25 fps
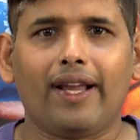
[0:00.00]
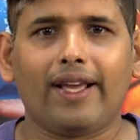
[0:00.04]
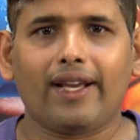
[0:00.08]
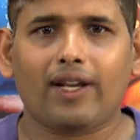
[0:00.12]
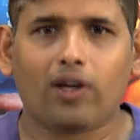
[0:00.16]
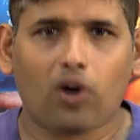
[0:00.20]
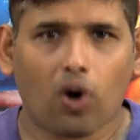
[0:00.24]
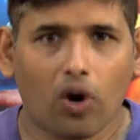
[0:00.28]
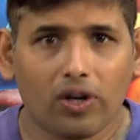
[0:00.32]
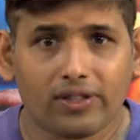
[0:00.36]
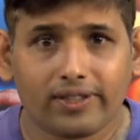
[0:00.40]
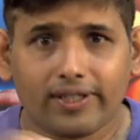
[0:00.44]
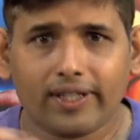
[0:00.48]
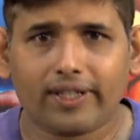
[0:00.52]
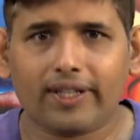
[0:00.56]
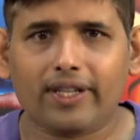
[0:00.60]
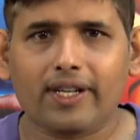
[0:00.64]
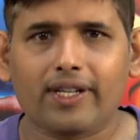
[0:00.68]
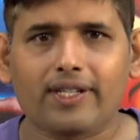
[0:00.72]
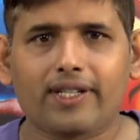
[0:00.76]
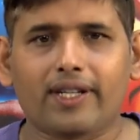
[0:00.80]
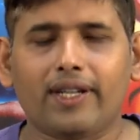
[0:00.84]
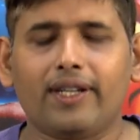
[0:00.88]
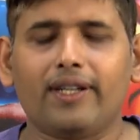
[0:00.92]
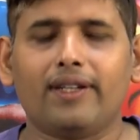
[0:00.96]
like
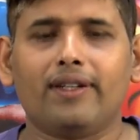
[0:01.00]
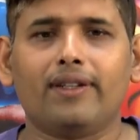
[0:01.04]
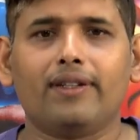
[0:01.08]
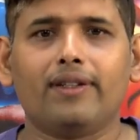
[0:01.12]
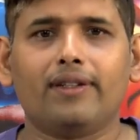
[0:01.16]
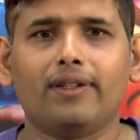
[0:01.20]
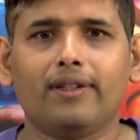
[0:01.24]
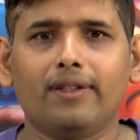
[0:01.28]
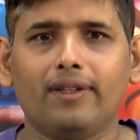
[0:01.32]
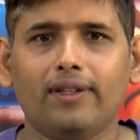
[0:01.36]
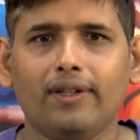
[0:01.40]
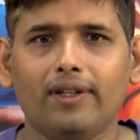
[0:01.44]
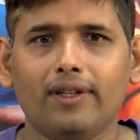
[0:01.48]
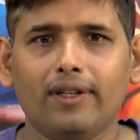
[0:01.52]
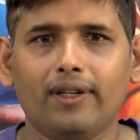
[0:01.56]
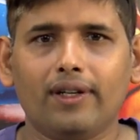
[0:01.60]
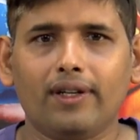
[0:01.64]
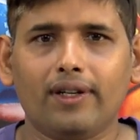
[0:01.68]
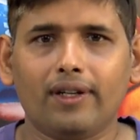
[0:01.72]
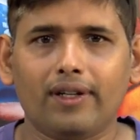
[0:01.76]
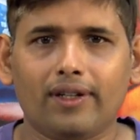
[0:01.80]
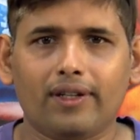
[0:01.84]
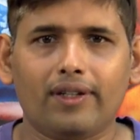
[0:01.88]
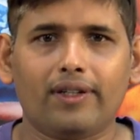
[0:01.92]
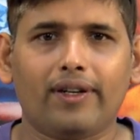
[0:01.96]
concentration,
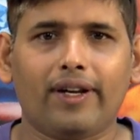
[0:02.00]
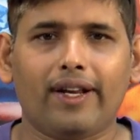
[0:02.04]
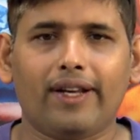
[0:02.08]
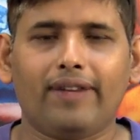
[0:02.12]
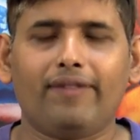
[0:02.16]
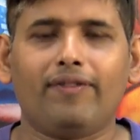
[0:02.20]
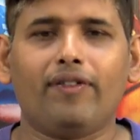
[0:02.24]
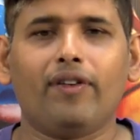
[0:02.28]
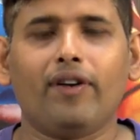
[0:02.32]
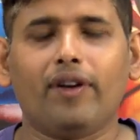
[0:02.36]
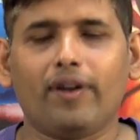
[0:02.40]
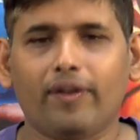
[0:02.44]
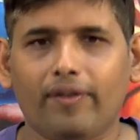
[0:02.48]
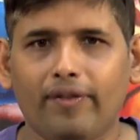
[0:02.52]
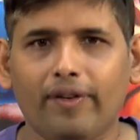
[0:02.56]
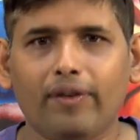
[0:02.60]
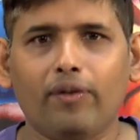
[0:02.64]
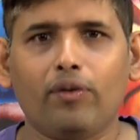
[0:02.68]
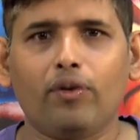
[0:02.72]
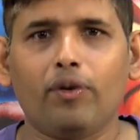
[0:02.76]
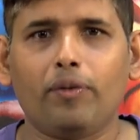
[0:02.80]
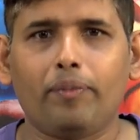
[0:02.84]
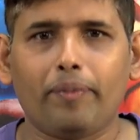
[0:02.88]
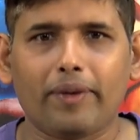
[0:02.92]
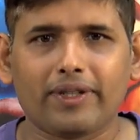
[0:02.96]
right? We
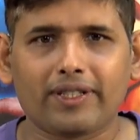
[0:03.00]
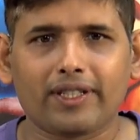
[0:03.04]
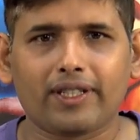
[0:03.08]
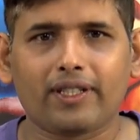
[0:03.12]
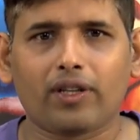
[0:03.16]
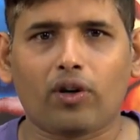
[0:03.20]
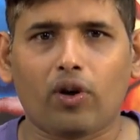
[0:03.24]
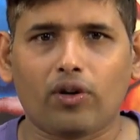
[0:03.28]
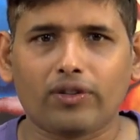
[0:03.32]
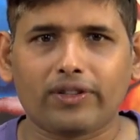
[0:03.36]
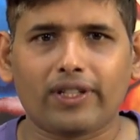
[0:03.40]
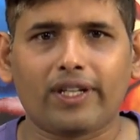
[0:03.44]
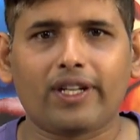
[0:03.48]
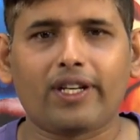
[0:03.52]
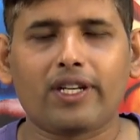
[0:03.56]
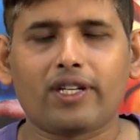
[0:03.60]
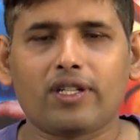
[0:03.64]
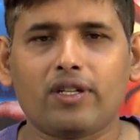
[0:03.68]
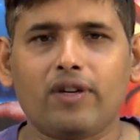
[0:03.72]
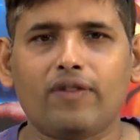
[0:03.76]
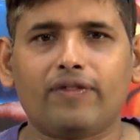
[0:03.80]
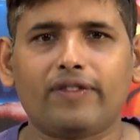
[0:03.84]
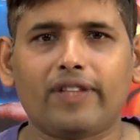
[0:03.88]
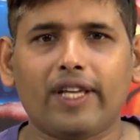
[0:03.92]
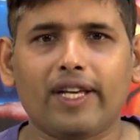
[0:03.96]
would measure the
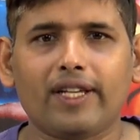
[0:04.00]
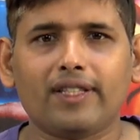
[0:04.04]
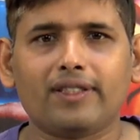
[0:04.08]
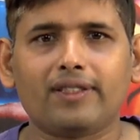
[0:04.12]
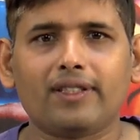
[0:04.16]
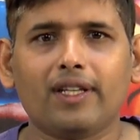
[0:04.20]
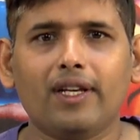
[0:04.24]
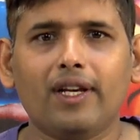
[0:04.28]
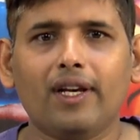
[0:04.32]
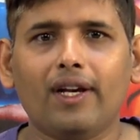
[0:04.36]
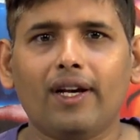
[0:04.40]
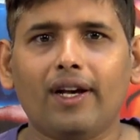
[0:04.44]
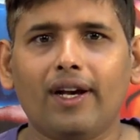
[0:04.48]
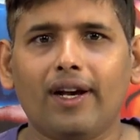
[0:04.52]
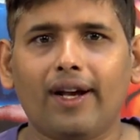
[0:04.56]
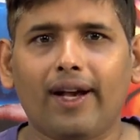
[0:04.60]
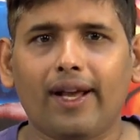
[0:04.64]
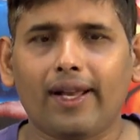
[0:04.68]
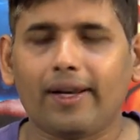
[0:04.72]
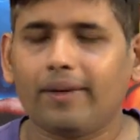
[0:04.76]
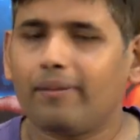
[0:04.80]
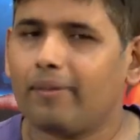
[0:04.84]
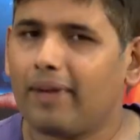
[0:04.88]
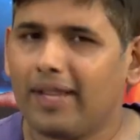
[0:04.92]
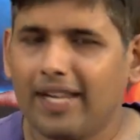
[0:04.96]
concentration of things,
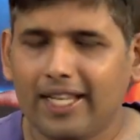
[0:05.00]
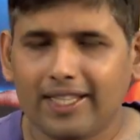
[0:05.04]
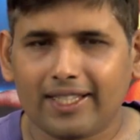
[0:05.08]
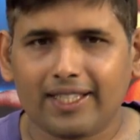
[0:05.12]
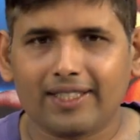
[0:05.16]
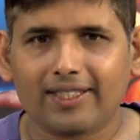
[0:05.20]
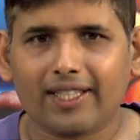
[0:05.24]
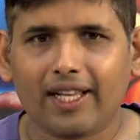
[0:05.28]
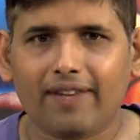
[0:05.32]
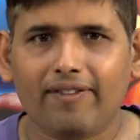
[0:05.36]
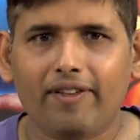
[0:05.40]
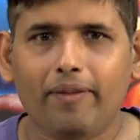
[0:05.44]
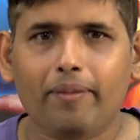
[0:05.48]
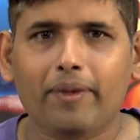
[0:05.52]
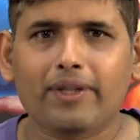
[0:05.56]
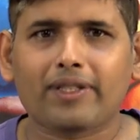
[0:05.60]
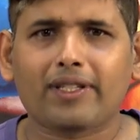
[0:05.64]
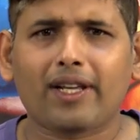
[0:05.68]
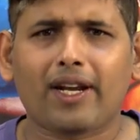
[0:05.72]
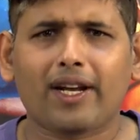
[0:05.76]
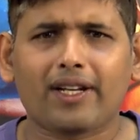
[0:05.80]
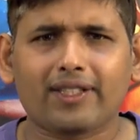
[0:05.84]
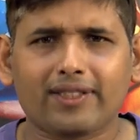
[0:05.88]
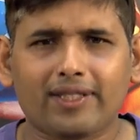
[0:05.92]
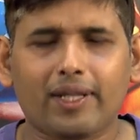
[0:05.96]
and many things that we
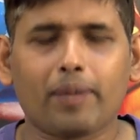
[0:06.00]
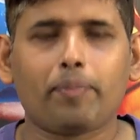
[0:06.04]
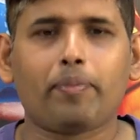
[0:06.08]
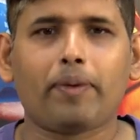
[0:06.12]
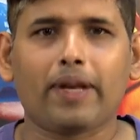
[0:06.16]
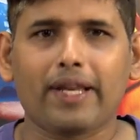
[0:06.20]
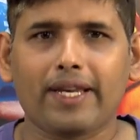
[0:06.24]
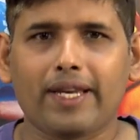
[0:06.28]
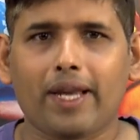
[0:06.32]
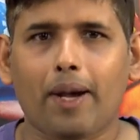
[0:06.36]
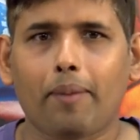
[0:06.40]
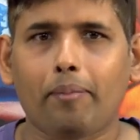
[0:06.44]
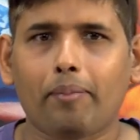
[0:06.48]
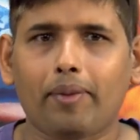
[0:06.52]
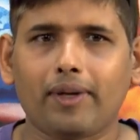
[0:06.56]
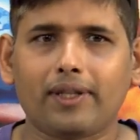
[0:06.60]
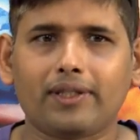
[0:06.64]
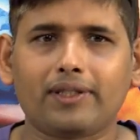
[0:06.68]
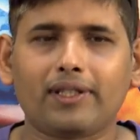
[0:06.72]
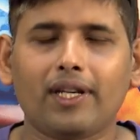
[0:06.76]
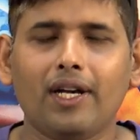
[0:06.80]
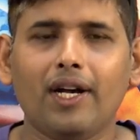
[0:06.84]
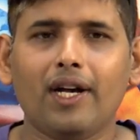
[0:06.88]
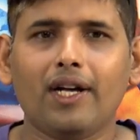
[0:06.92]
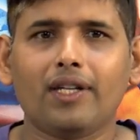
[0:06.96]
measure are simply
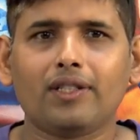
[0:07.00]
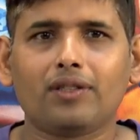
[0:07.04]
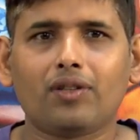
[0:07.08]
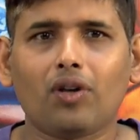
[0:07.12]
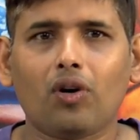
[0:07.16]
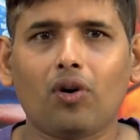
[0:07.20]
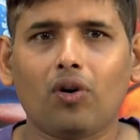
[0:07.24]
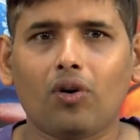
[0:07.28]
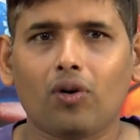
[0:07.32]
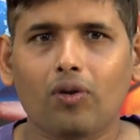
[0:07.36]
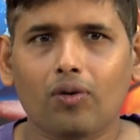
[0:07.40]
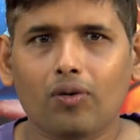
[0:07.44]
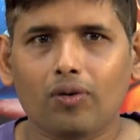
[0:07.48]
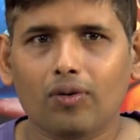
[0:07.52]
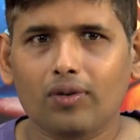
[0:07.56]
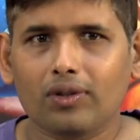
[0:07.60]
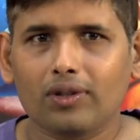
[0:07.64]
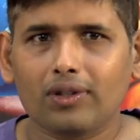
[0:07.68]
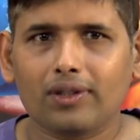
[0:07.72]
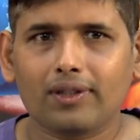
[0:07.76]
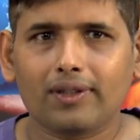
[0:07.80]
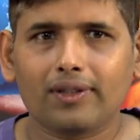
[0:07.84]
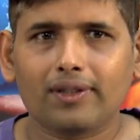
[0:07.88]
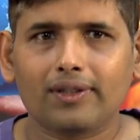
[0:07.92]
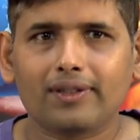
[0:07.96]
numbers. So,
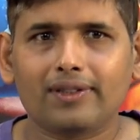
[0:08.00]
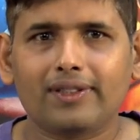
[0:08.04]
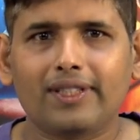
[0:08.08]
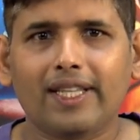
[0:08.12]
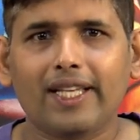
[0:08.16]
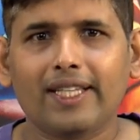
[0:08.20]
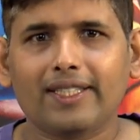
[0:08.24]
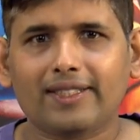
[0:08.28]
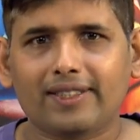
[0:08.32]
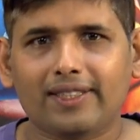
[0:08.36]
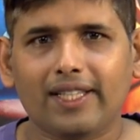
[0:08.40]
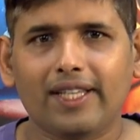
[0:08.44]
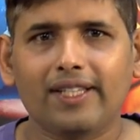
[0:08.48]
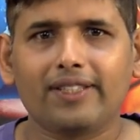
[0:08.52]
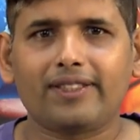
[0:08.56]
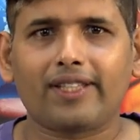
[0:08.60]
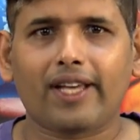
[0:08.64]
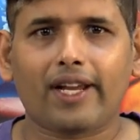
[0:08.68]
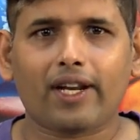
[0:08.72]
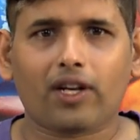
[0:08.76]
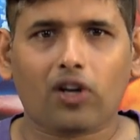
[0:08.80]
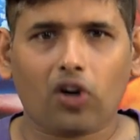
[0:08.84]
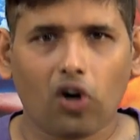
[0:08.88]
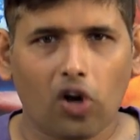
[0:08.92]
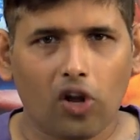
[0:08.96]
these things
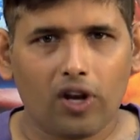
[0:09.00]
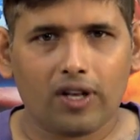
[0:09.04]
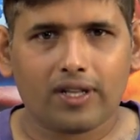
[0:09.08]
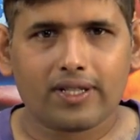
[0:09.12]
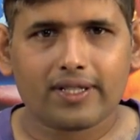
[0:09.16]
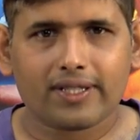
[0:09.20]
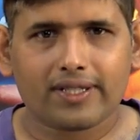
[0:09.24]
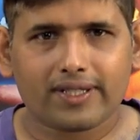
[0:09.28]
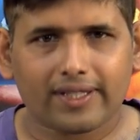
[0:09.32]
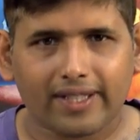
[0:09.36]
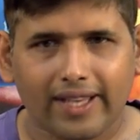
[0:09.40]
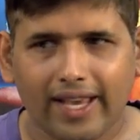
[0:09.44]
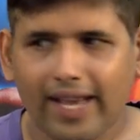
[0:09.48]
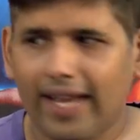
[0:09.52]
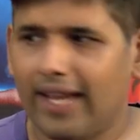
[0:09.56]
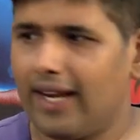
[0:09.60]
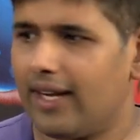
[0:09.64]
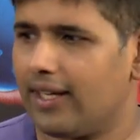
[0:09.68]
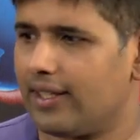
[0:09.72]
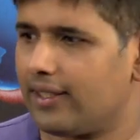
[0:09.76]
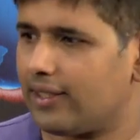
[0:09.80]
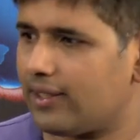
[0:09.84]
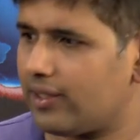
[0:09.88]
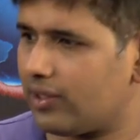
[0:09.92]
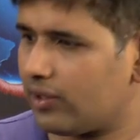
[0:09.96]
are called
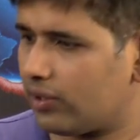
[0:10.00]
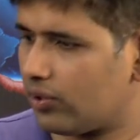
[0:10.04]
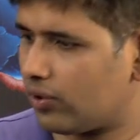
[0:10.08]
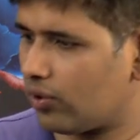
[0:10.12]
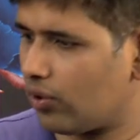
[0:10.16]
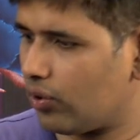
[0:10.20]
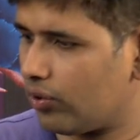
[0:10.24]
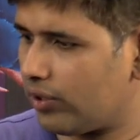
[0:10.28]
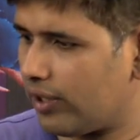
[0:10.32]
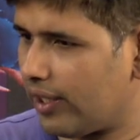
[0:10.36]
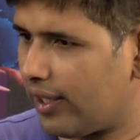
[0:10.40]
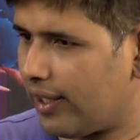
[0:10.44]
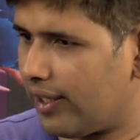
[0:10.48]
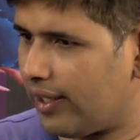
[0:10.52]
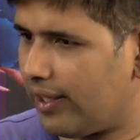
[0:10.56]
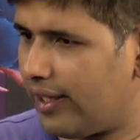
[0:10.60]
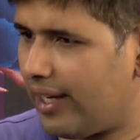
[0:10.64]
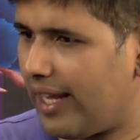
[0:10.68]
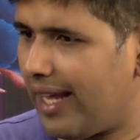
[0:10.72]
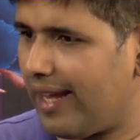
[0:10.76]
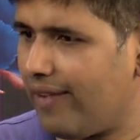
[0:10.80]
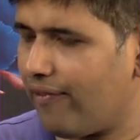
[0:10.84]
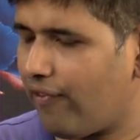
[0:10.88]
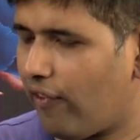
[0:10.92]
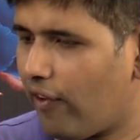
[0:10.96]
scalars. So, the
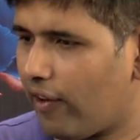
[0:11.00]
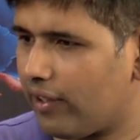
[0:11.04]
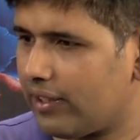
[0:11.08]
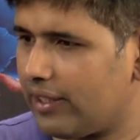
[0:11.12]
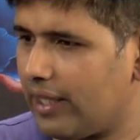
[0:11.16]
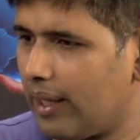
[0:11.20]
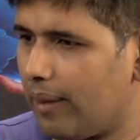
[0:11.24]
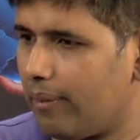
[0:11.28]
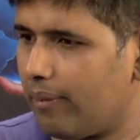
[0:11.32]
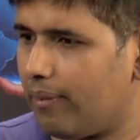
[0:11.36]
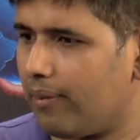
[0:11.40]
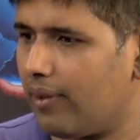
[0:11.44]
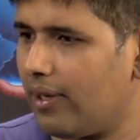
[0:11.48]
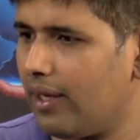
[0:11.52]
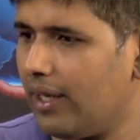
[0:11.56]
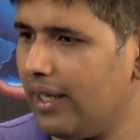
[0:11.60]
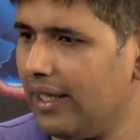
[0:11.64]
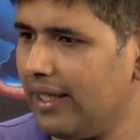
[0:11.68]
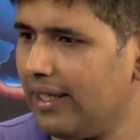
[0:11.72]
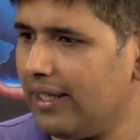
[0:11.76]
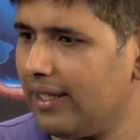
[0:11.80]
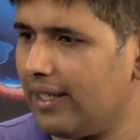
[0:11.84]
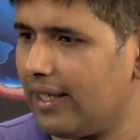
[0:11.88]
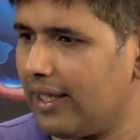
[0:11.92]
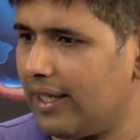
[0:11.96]
name for them
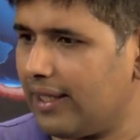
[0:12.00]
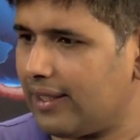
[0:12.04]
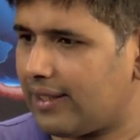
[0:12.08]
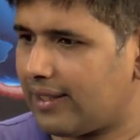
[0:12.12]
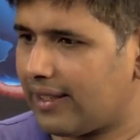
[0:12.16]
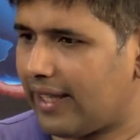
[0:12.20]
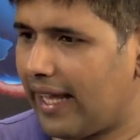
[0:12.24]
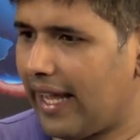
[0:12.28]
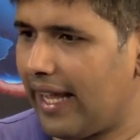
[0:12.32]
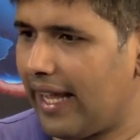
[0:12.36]
is